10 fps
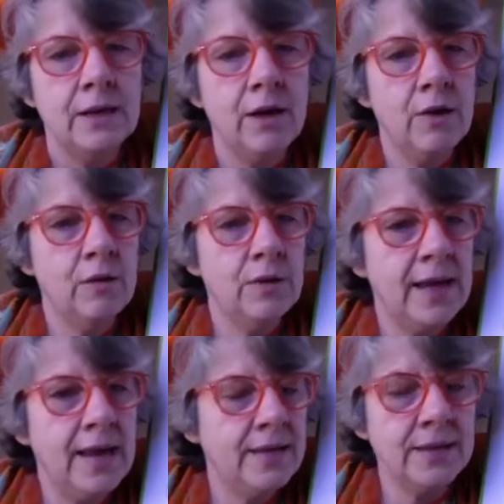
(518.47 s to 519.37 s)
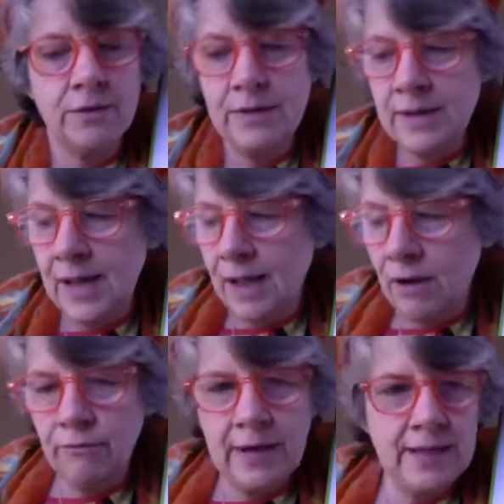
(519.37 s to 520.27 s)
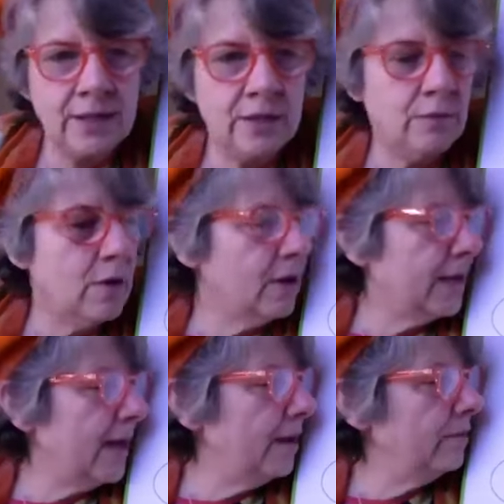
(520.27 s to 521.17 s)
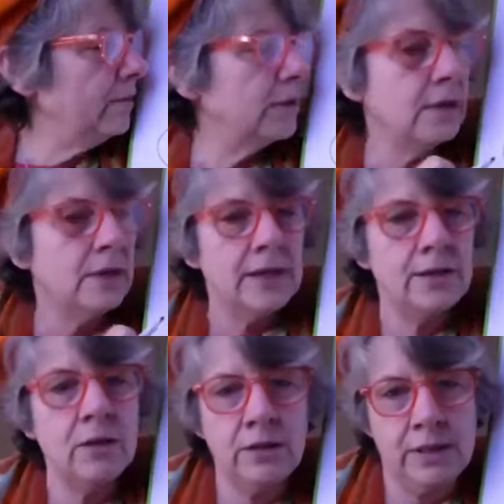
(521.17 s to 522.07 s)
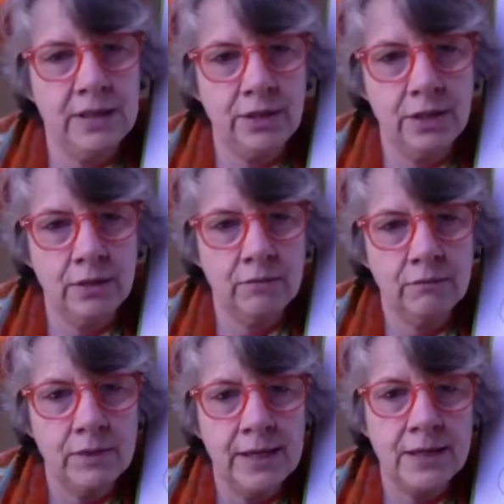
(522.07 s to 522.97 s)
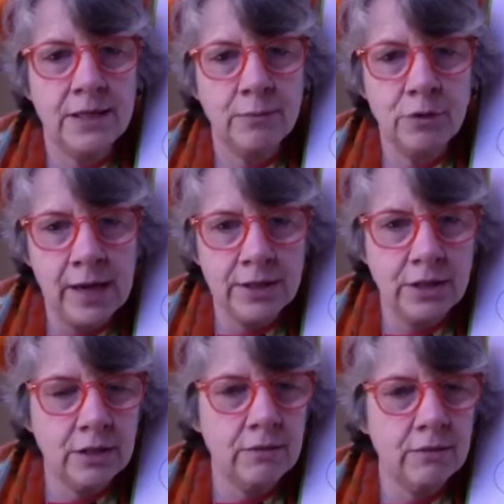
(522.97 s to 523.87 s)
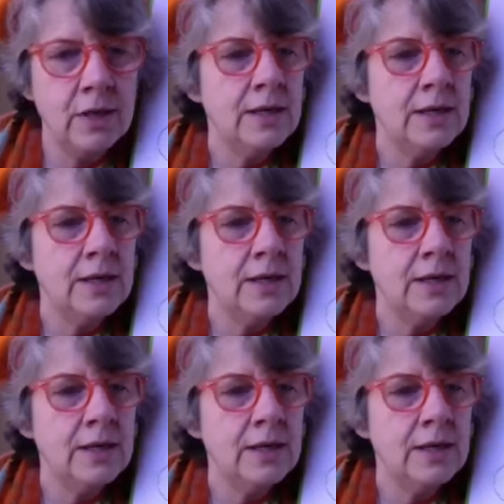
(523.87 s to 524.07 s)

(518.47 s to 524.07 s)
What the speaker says: Okay, so now red has to work out, it's not addition, it's subtraction.